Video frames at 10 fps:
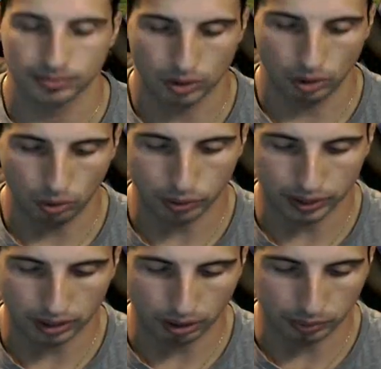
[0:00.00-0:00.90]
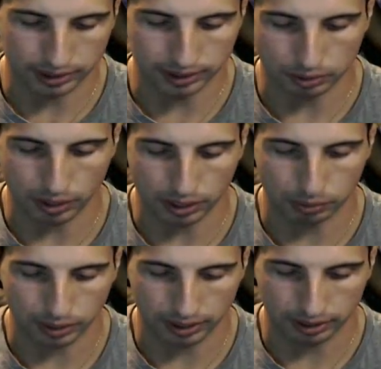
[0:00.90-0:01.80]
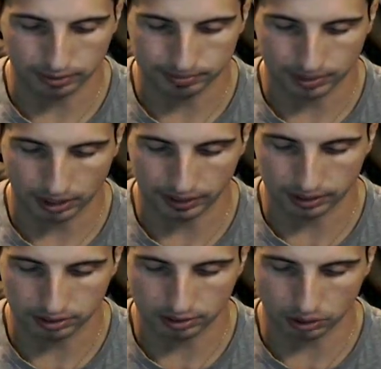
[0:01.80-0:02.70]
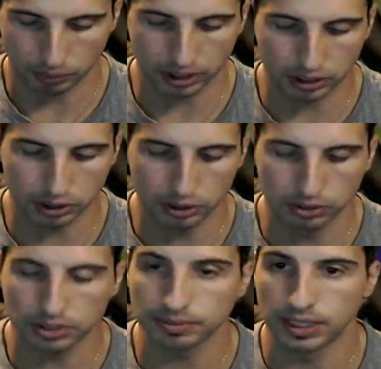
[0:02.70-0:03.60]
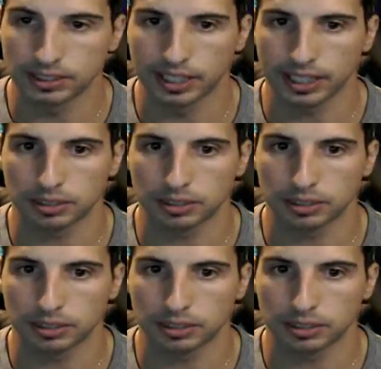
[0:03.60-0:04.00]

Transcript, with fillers: Oh, we can go with this right away, huh? Alright, so we're gonna use Izzy X